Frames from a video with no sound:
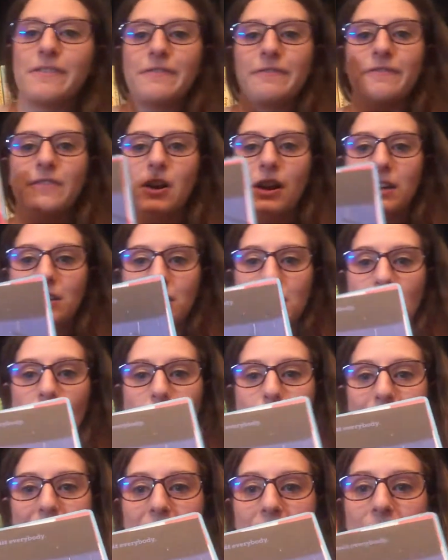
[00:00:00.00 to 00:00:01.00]
fun
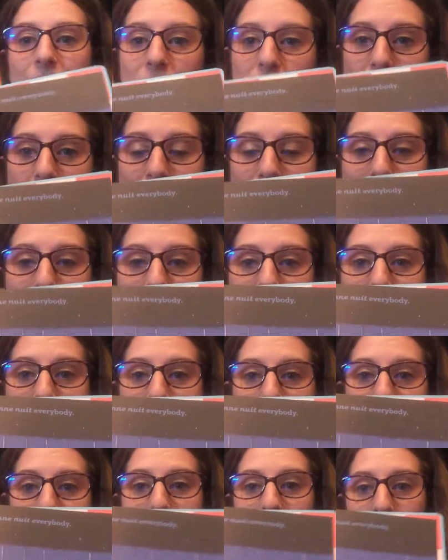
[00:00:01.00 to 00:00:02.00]
topics to talk about and
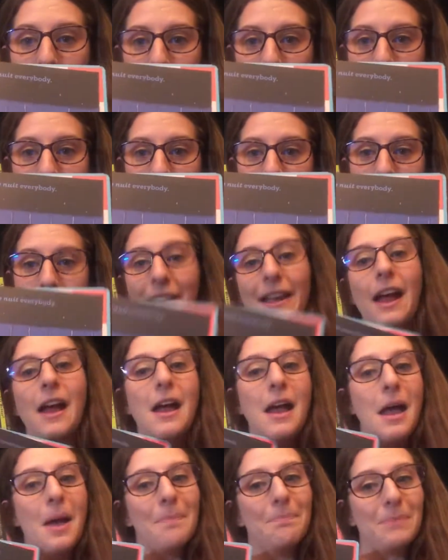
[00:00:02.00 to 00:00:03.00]
fun pictures to look at.
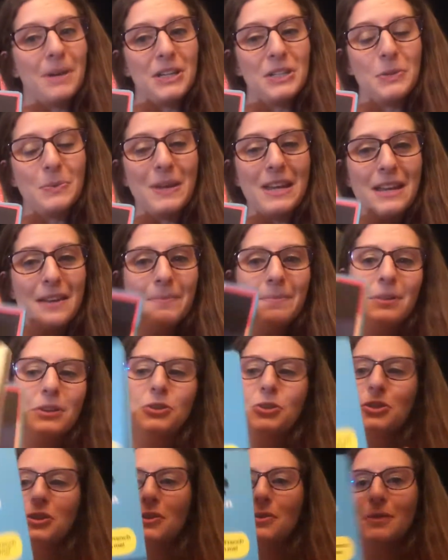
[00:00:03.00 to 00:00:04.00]
Bonne nuit,
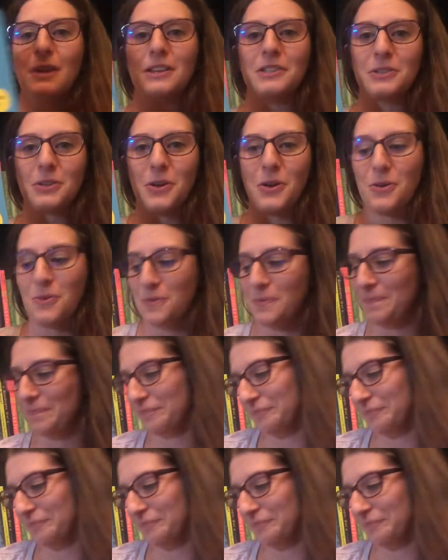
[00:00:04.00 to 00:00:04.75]
Monsieur Roscoe.